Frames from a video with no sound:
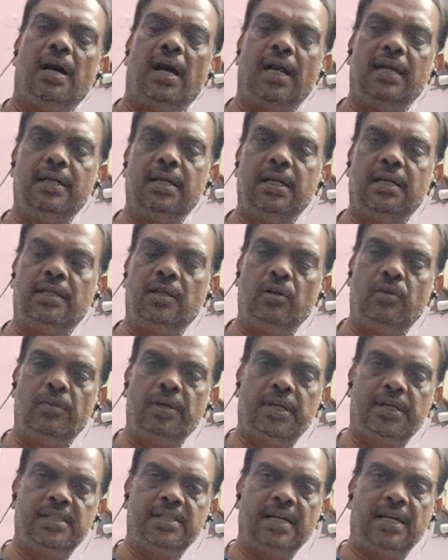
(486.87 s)
100
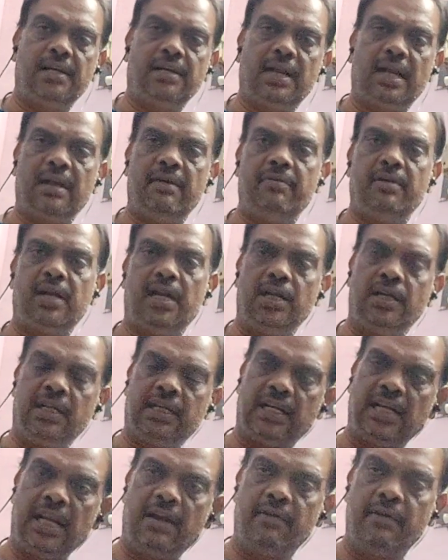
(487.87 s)
kilometers I
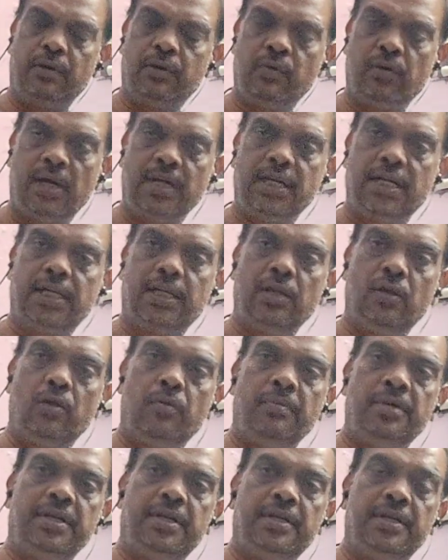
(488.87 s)
travel 200
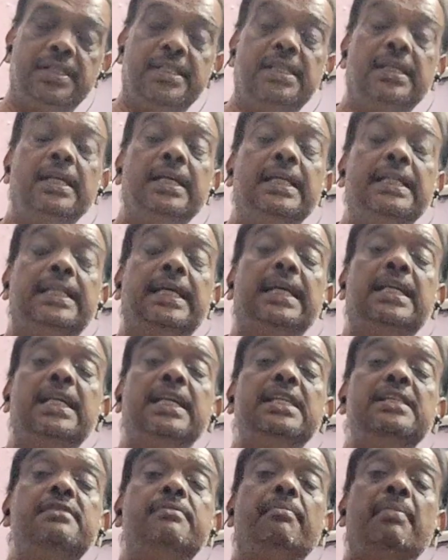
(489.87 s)
kilometers. That
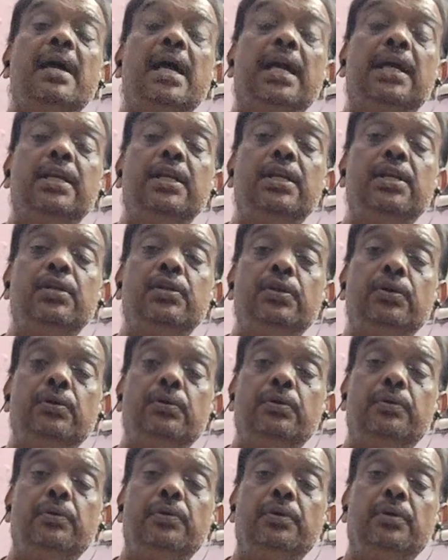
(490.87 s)
is
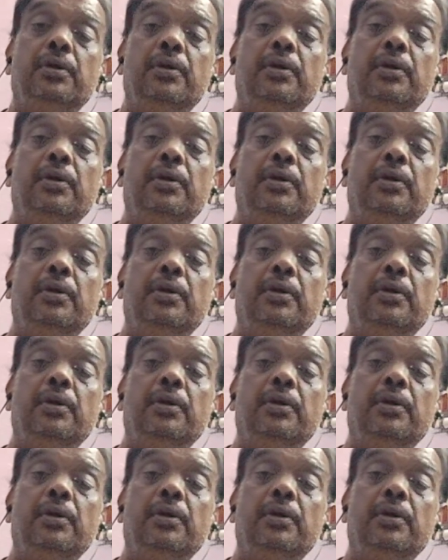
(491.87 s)
magnitude.